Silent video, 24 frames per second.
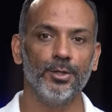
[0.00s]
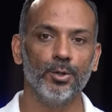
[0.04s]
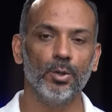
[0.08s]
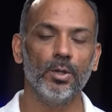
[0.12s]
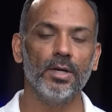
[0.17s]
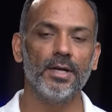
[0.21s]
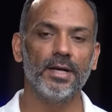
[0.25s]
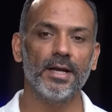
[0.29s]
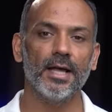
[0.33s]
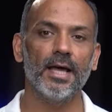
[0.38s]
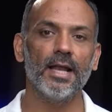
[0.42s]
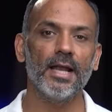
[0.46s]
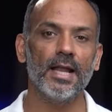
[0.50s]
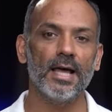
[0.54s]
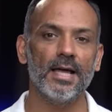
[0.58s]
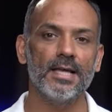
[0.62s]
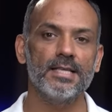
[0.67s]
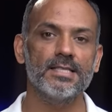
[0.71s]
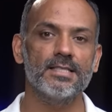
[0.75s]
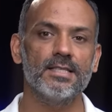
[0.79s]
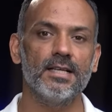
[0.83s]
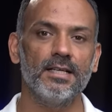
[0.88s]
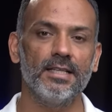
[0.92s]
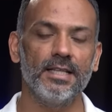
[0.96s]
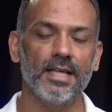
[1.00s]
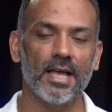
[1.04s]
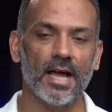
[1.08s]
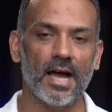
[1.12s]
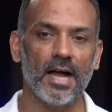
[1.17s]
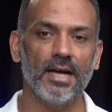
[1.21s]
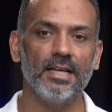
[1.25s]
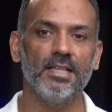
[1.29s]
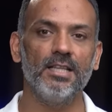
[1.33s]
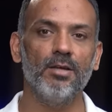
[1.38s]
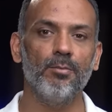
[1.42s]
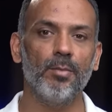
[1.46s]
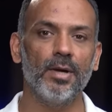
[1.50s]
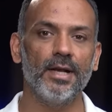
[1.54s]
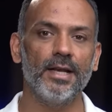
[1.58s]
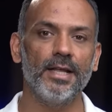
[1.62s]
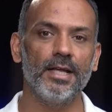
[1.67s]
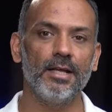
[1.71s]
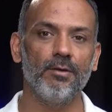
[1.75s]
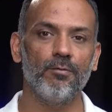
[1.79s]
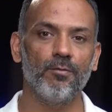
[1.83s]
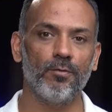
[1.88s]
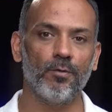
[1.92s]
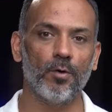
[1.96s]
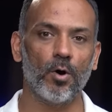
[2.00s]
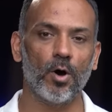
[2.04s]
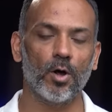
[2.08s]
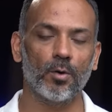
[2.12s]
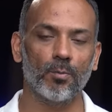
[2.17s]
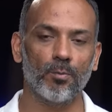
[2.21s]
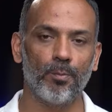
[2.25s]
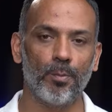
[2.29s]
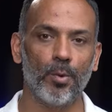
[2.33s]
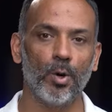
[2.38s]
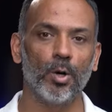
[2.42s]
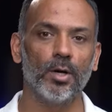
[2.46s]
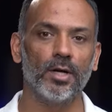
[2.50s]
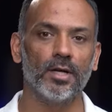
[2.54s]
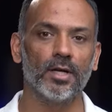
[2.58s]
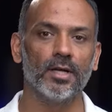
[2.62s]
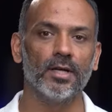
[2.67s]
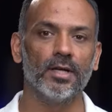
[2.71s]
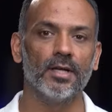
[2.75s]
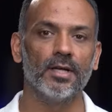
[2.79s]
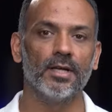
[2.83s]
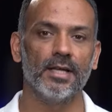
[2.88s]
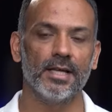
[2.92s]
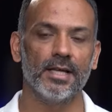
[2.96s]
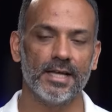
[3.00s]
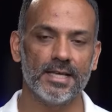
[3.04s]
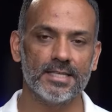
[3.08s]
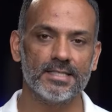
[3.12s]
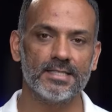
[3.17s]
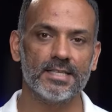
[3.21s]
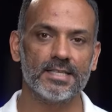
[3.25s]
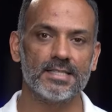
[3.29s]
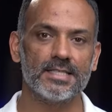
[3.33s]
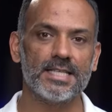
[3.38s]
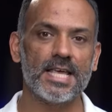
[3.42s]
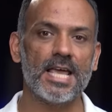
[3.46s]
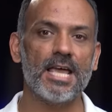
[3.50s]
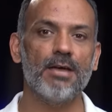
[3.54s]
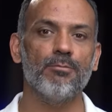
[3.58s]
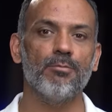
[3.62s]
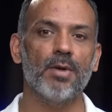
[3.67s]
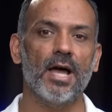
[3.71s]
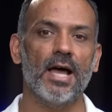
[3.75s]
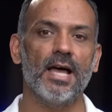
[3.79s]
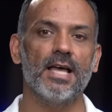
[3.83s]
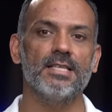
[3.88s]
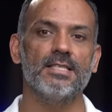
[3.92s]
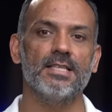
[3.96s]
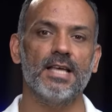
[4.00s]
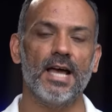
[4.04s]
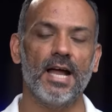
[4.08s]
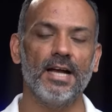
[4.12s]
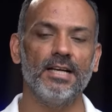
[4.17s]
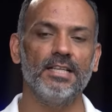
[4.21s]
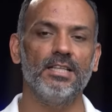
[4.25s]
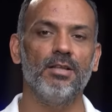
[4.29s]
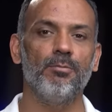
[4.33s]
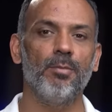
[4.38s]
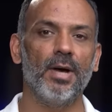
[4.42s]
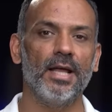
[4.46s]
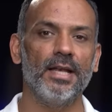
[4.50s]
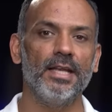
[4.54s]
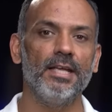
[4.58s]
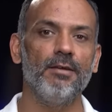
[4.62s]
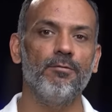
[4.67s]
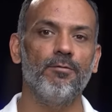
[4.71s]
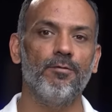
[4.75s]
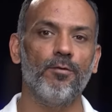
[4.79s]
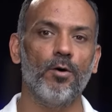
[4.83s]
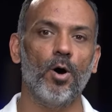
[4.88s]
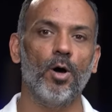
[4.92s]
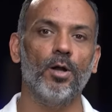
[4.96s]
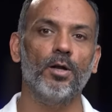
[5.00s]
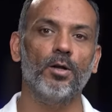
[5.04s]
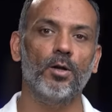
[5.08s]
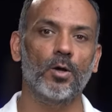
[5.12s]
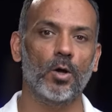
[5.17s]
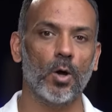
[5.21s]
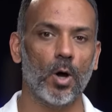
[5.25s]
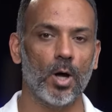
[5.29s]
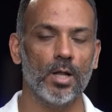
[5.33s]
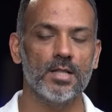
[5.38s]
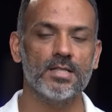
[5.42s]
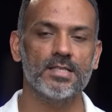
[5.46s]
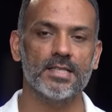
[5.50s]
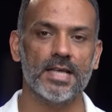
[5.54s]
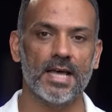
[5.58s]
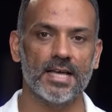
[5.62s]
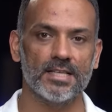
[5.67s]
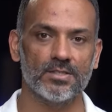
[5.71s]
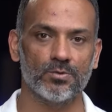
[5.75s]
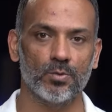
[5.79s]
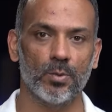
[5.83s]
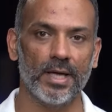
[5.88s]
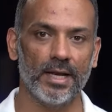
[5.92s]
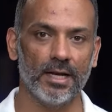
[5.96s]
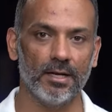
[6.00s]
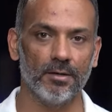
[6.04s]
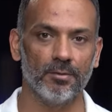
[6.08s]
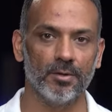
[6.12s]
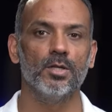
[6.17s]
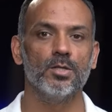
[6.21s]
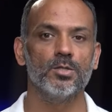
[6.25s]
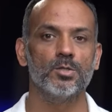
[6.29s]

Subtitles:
You will realize that the at the money for put is the same as at the money for calls as well.